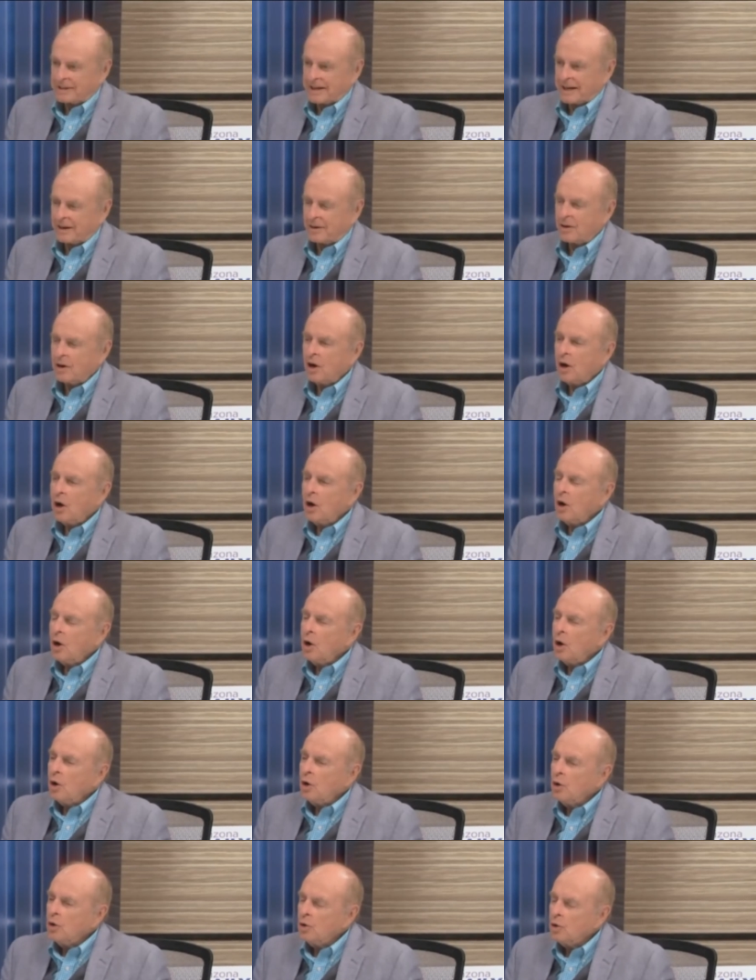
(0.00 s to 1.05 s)
now. Yeah, very much
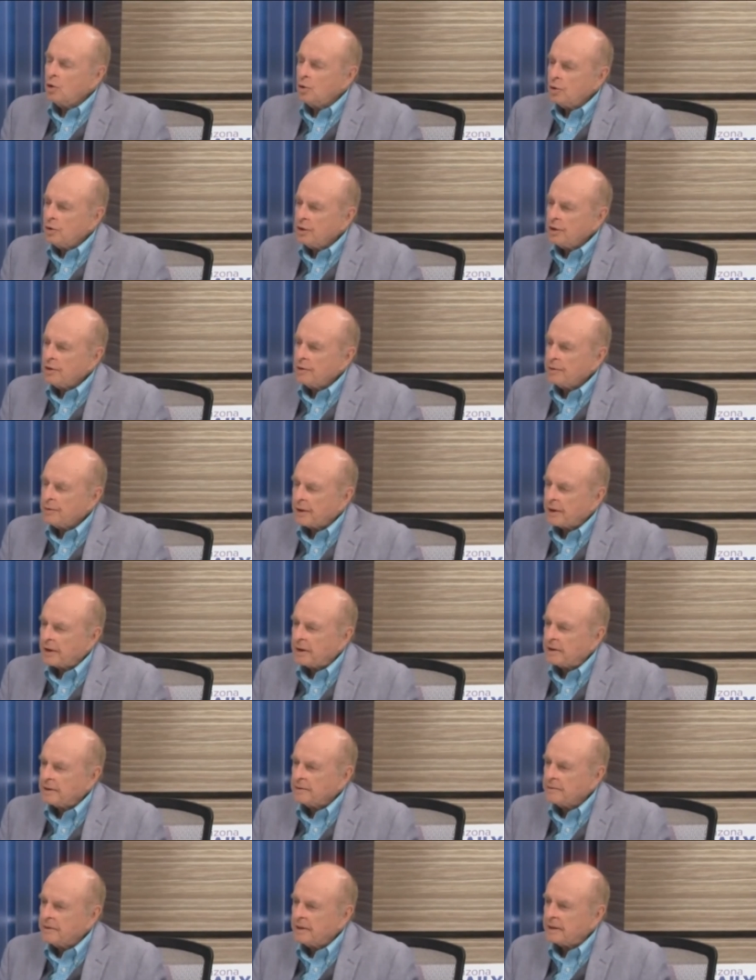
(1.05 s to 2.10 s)
so. Who do you
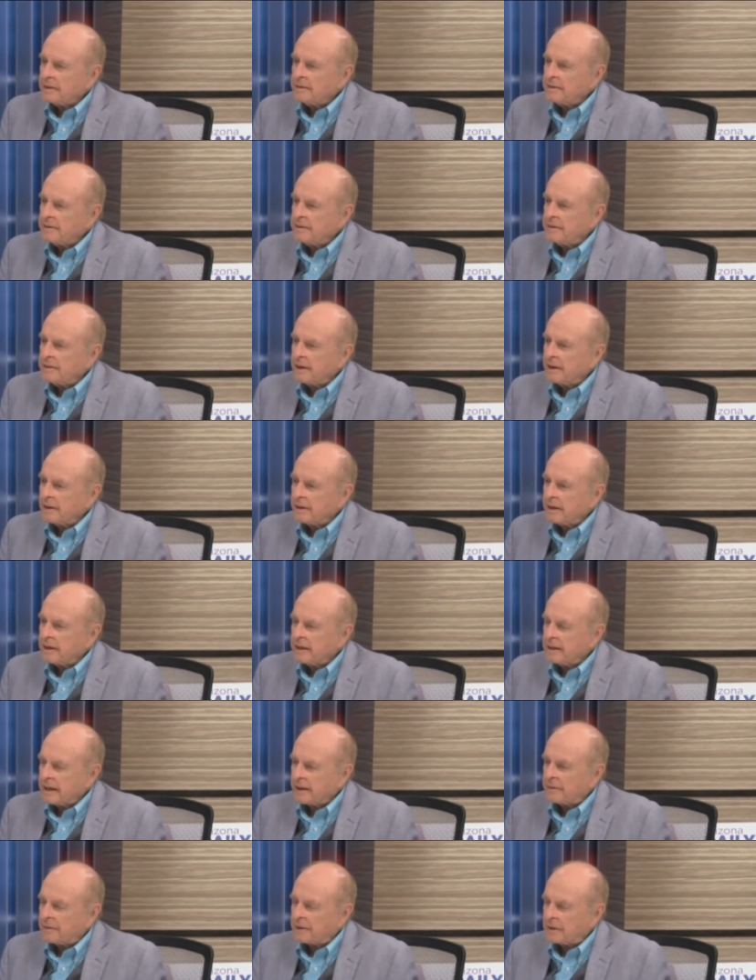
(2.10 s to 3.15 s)
think that they're going to
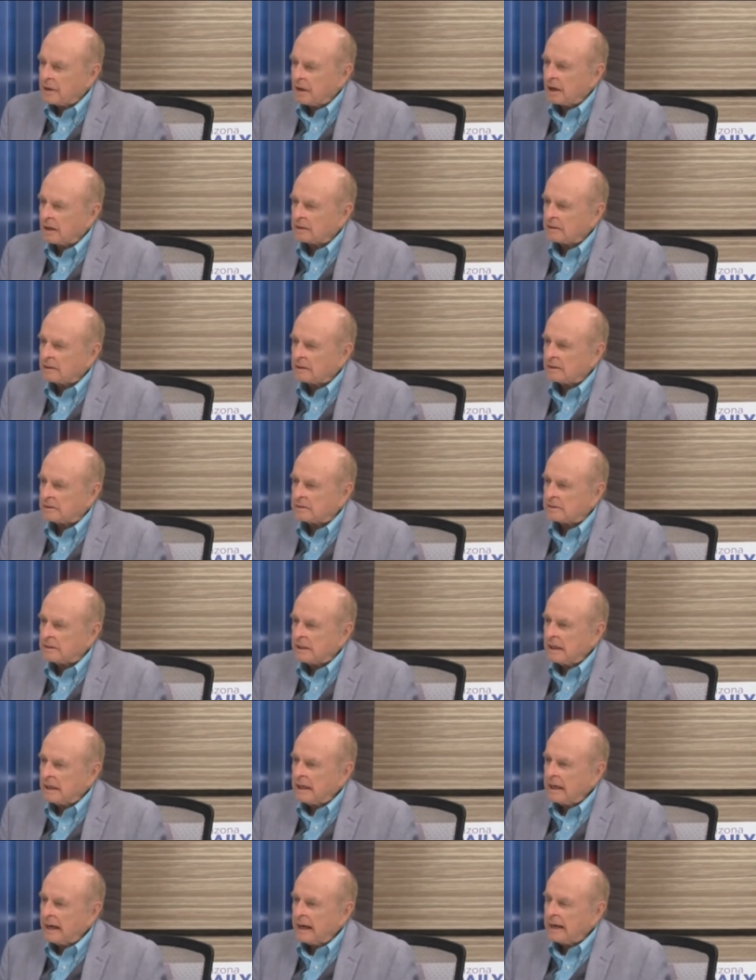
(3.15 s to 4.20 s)
get, the Cardinals,
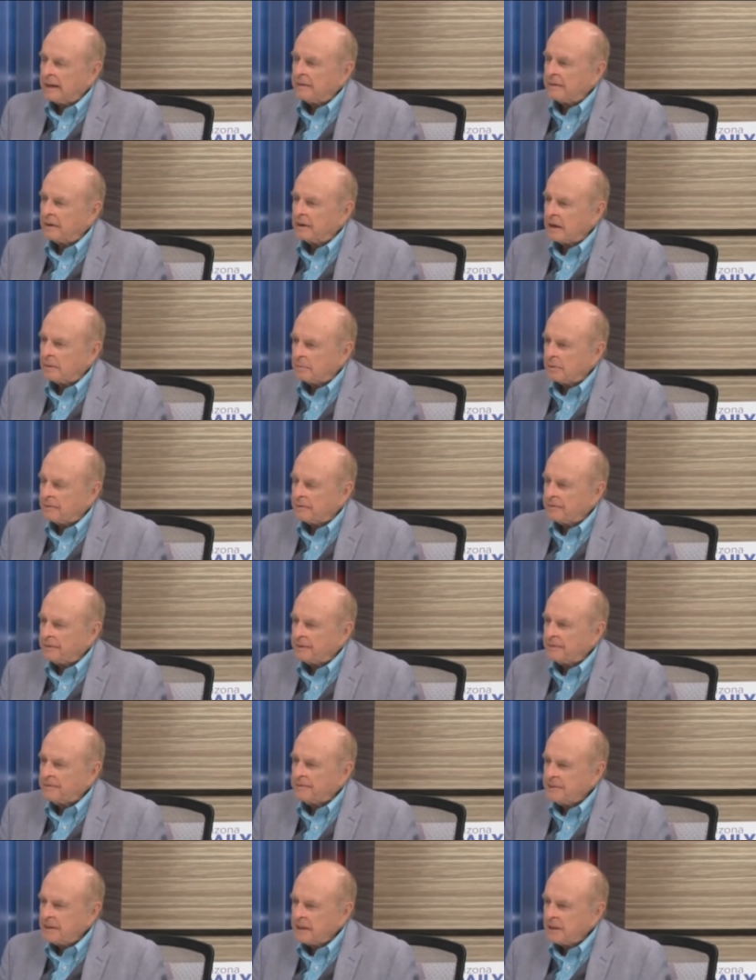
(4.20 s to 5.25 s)
in their number
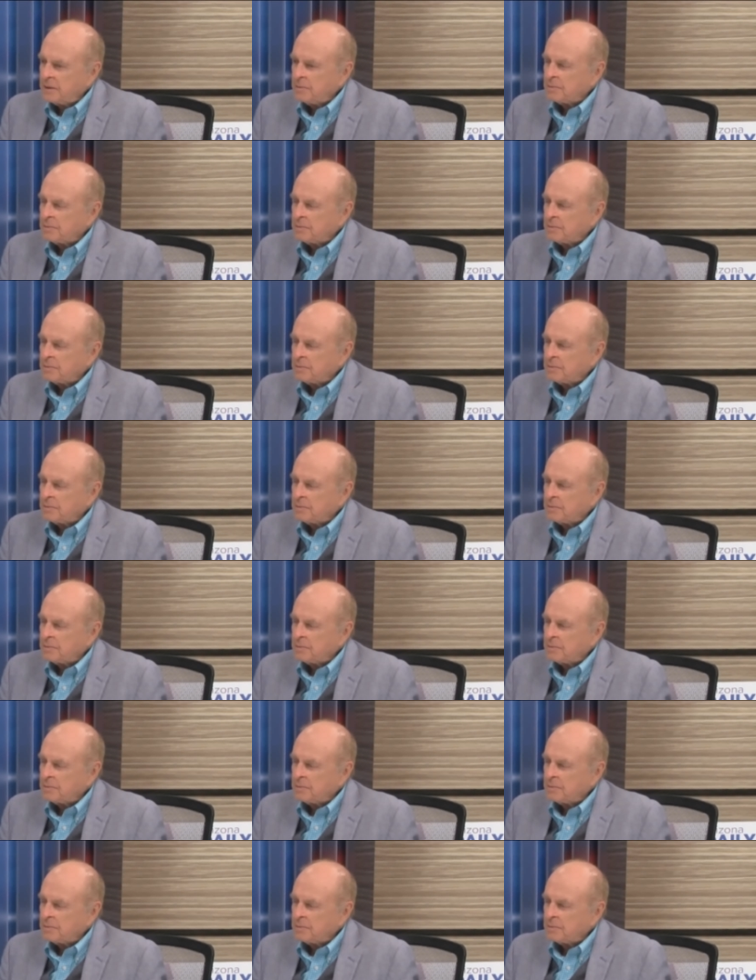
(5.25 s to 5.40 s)
fifteen